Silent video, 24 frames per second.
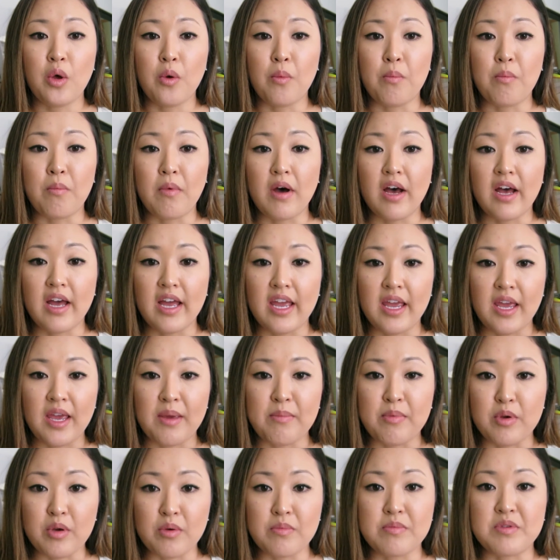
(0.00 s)
my
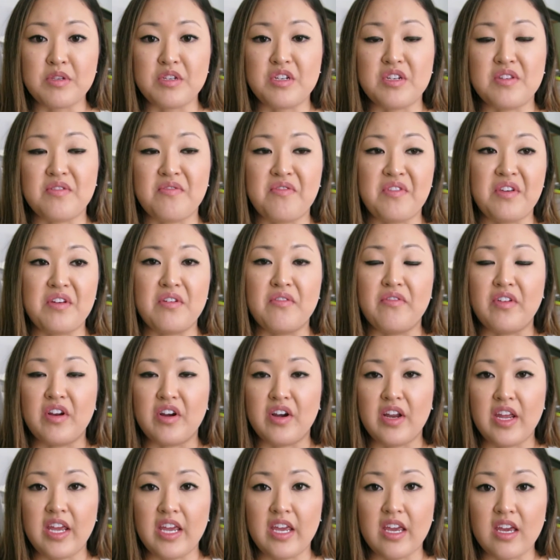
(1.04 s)
boobs just feel
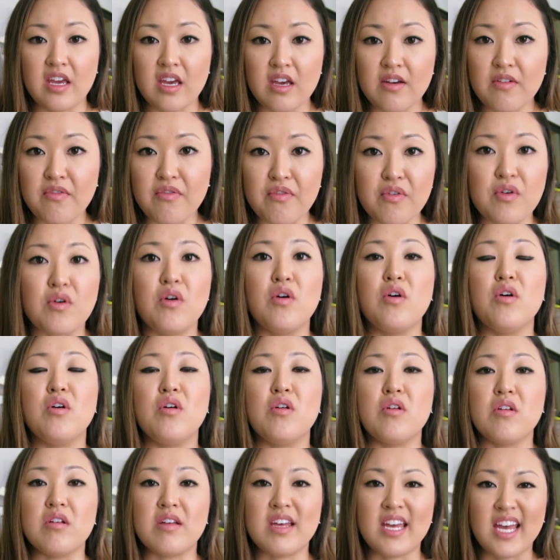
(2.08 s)
very
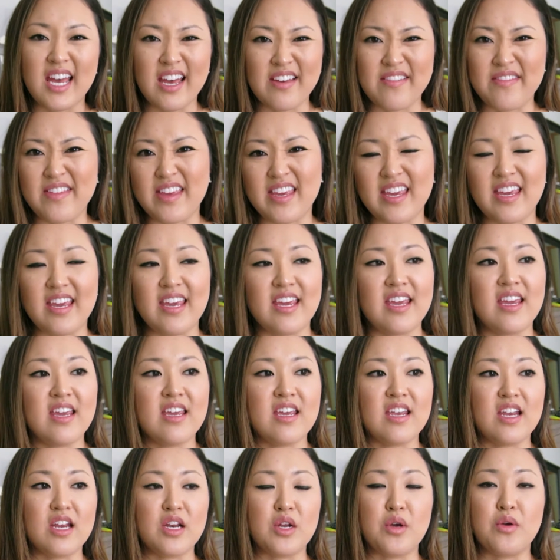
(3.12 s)
full, heavy,
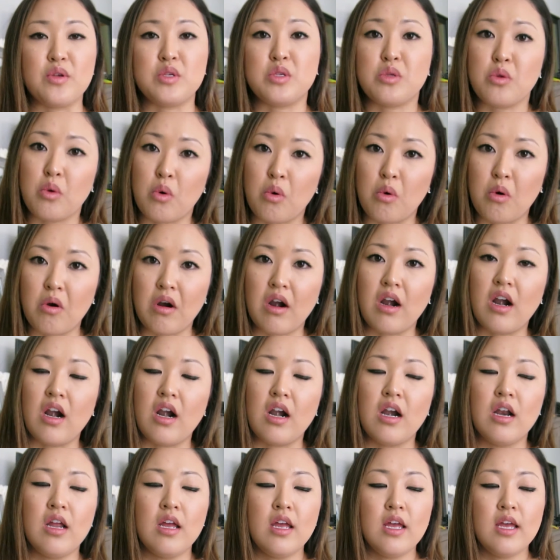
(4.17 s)
you know,
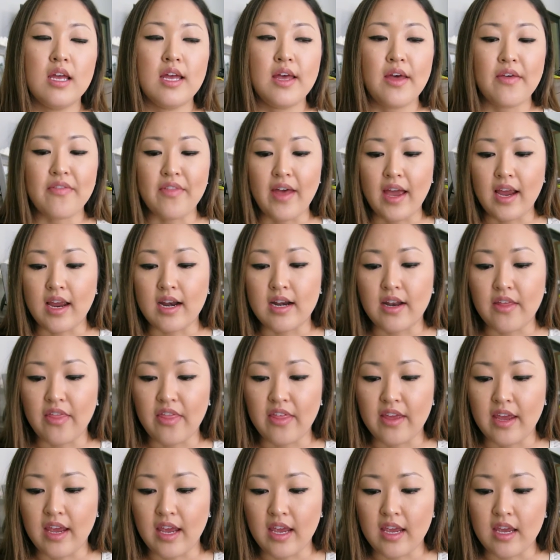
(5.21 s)
sore, that kind of
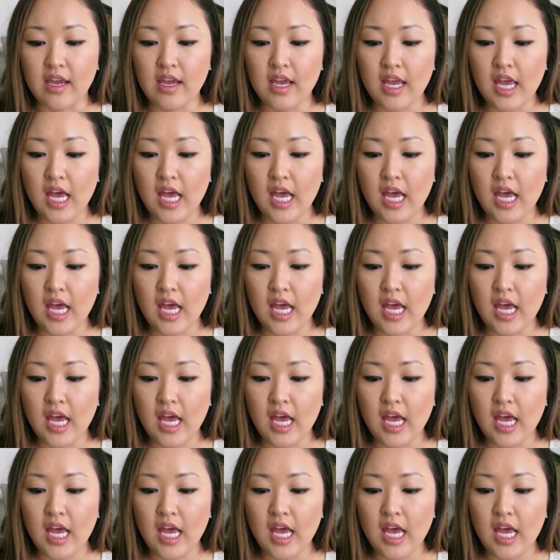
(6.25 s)
thing.